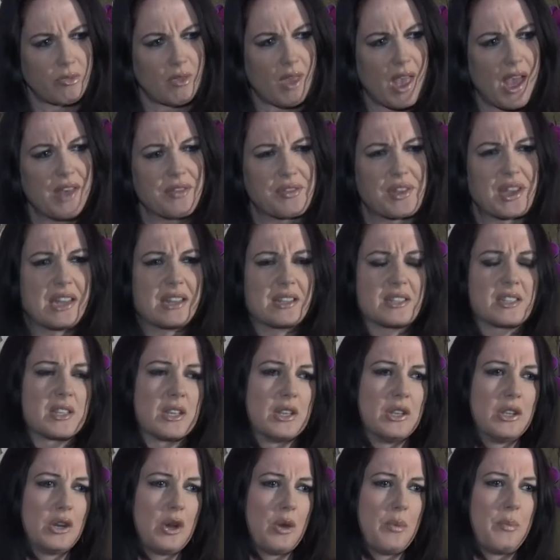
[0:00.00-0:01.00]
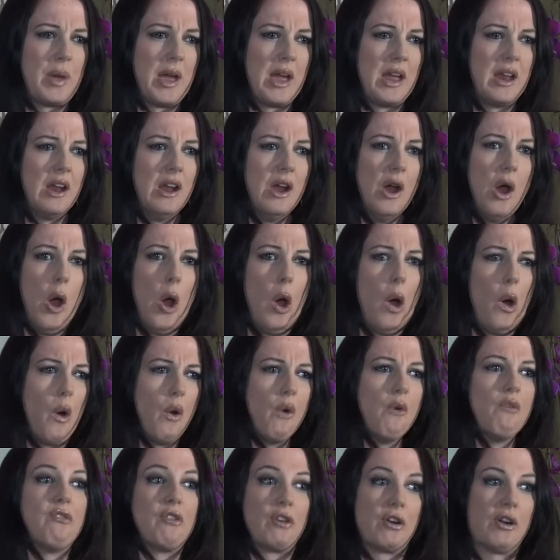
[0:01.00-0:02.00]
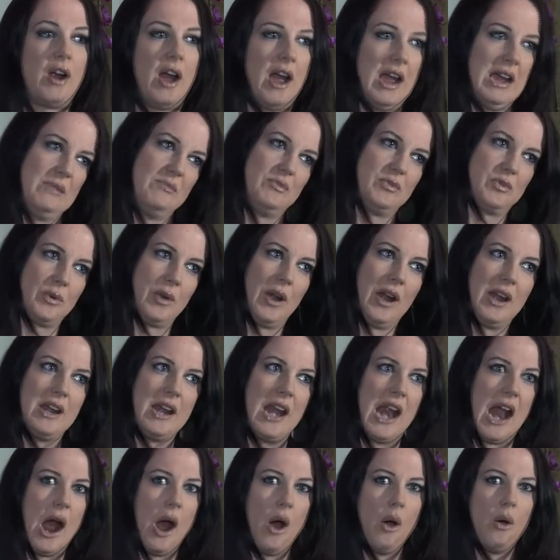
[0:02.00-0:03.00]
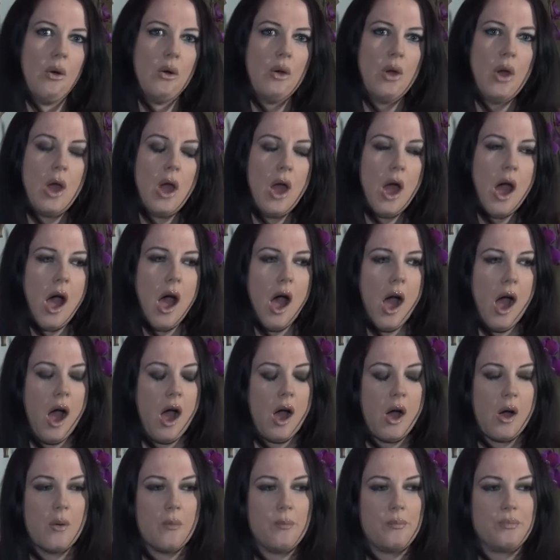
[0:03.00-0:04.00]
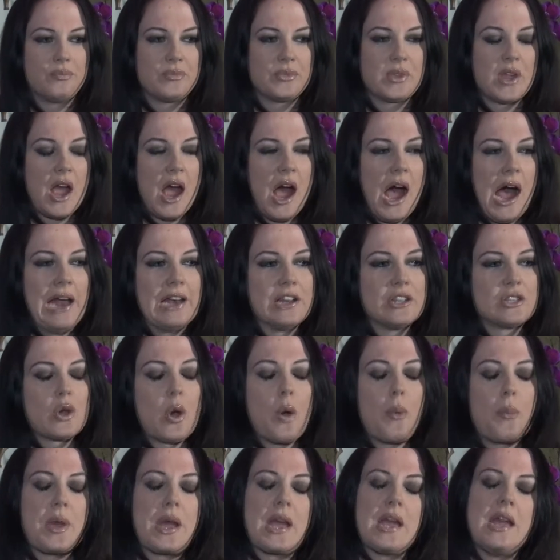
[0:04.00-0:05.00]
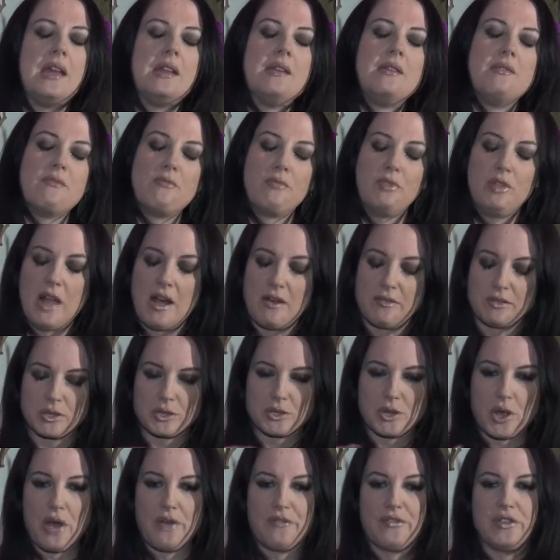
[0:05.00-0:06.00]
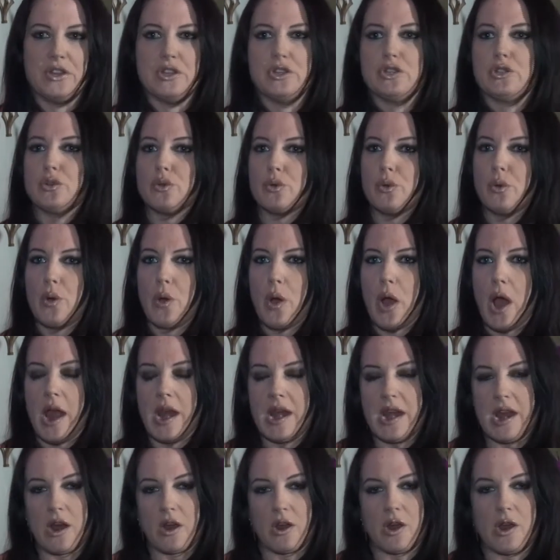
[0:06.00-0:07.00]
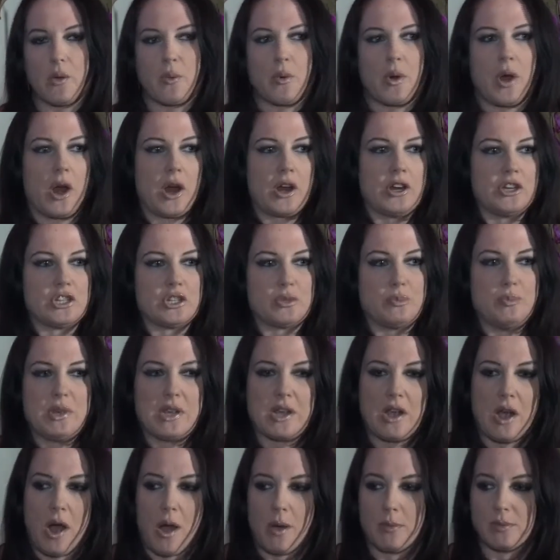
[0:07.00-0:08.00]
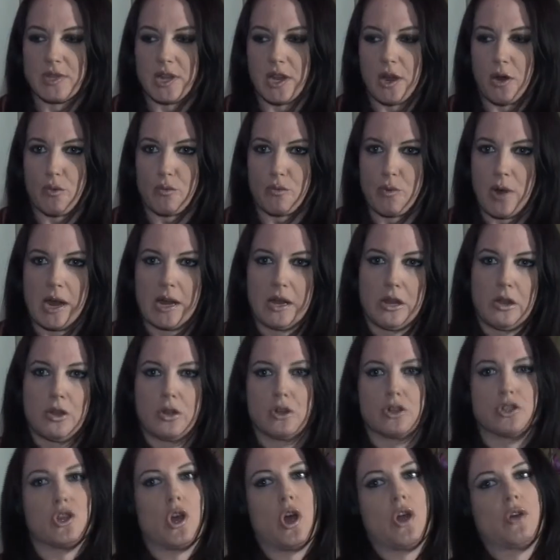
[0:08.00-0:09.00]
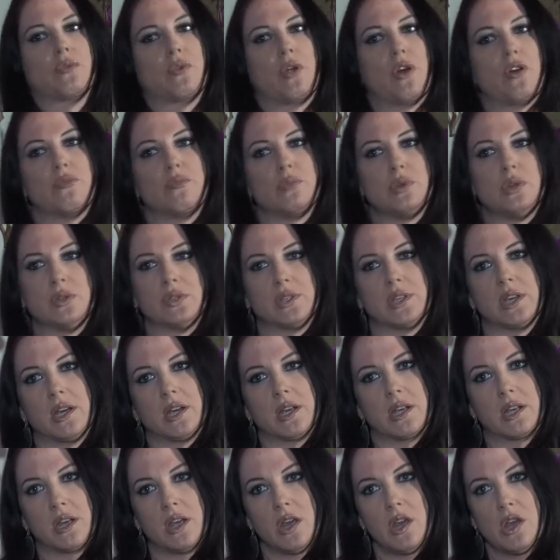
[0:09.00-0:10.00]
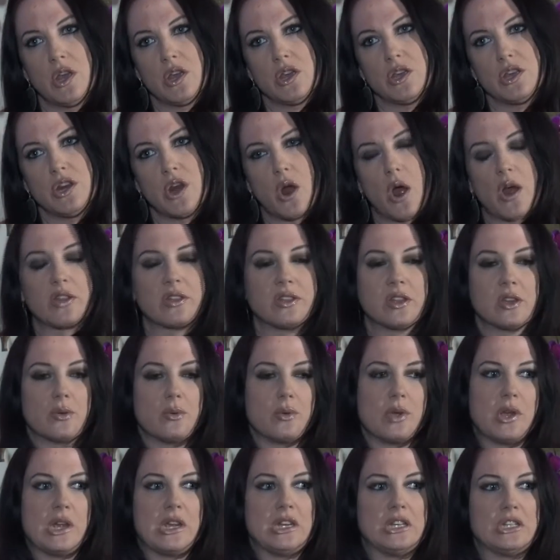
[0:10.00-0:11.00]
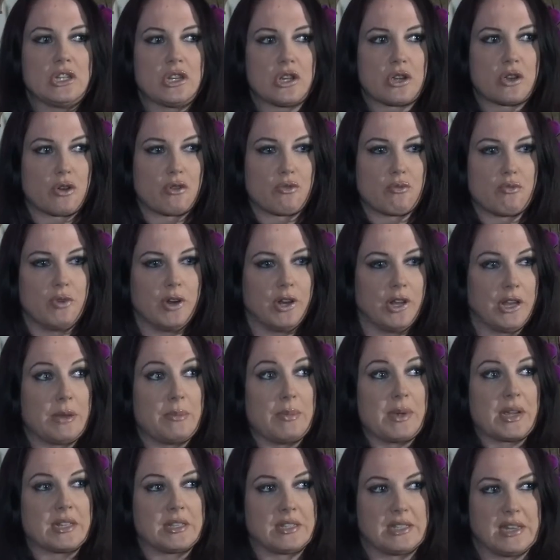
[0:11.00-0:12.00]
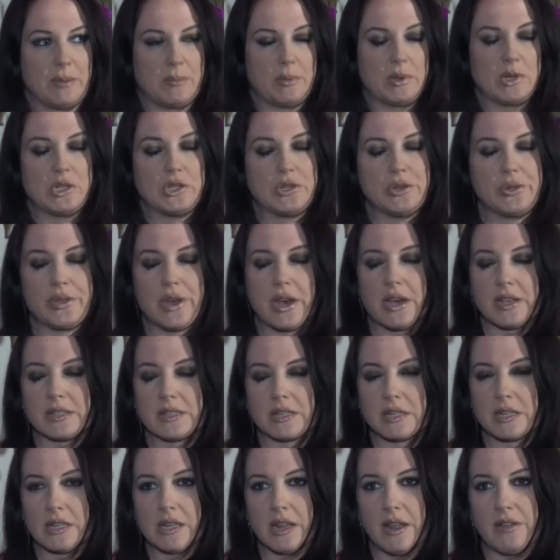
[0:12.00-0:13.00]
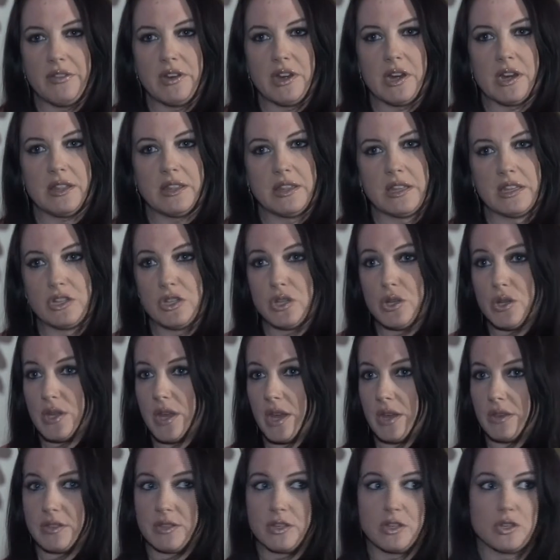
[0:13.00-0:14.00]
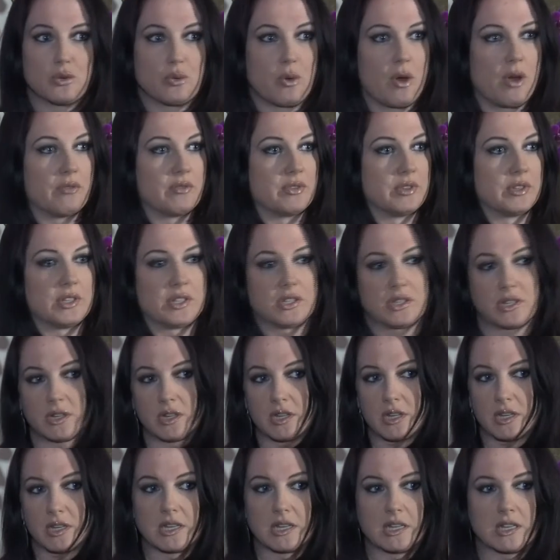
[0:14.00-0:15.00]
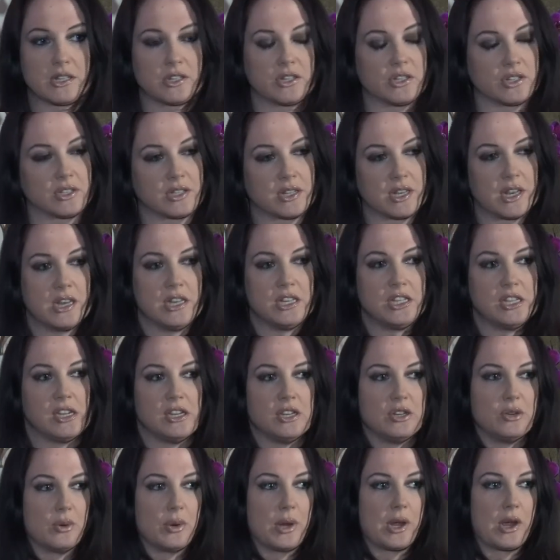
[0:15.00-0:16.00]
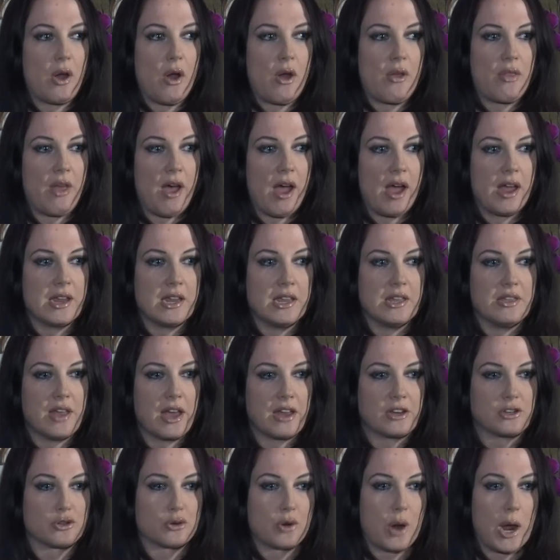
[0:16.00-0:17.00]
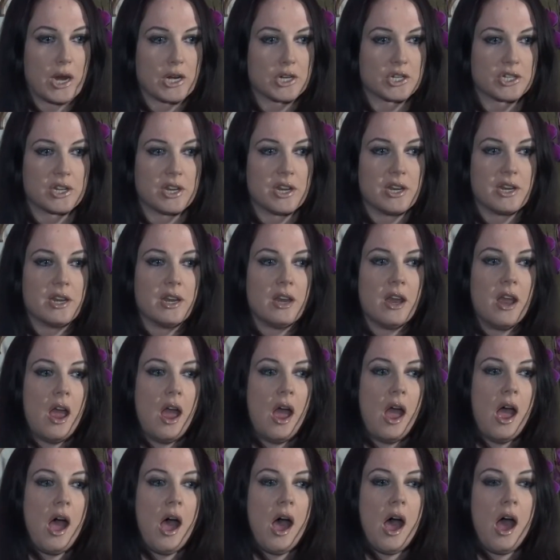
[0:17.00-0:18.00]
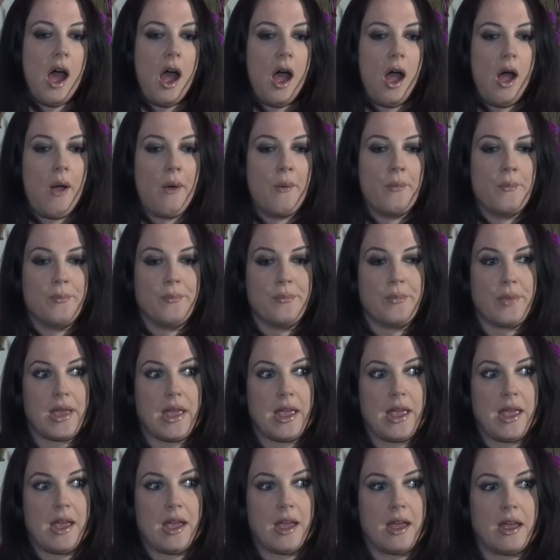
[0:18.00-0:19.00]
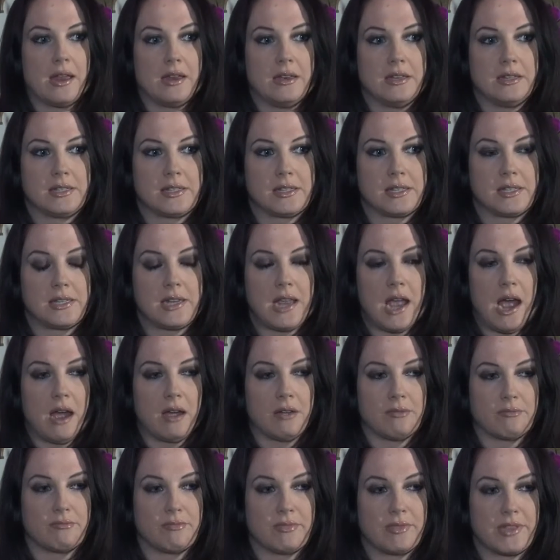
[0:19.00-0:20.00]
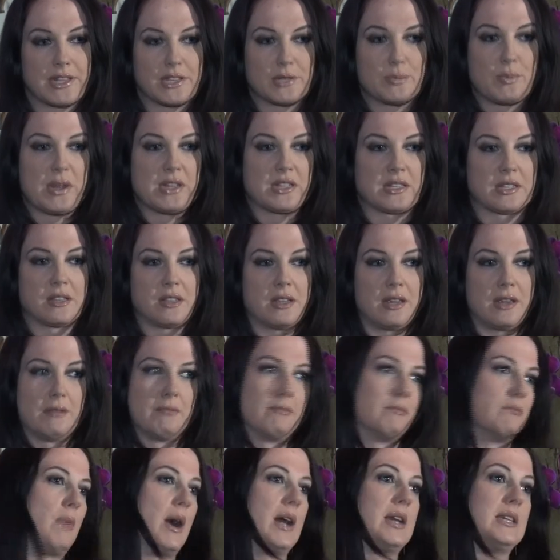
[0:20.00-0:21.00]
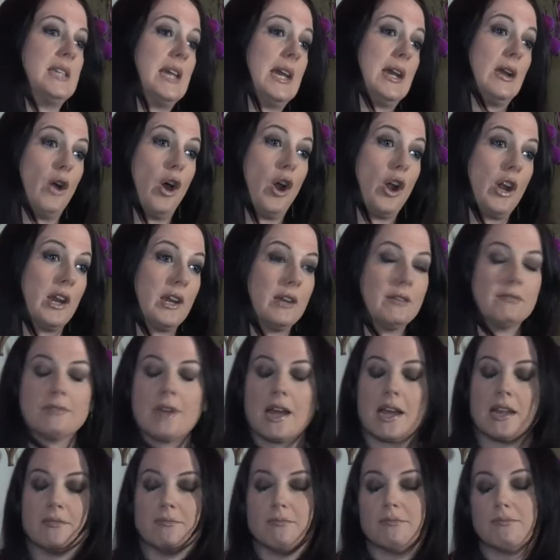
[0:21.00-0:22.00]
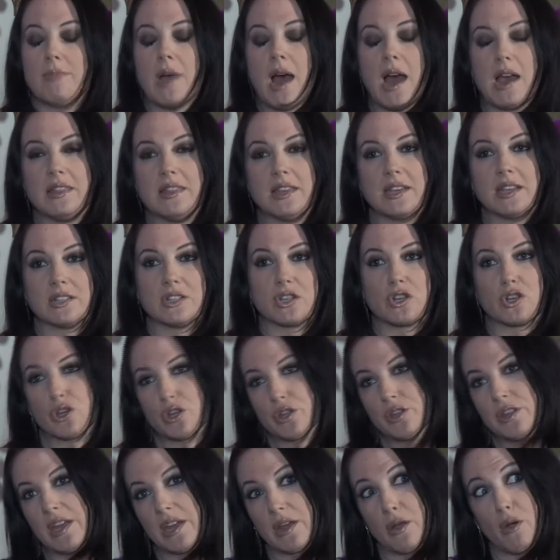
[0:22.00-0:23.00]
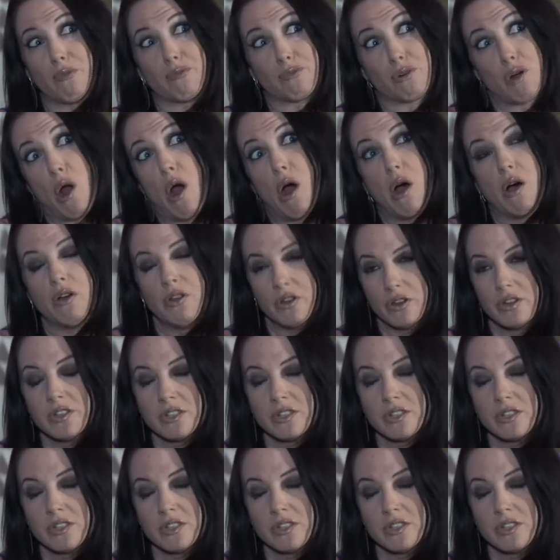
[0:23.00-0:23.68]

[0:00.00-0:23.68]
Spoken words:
I think it's a little bit overhyped right now. I just hope it levels off into an area where it just becomes like a regular genre of music. I think we took a really big step in 2011. I think 2012 is just continuing on in that direction. And yeah, that's basically my take on it. I think it's a good thing overall.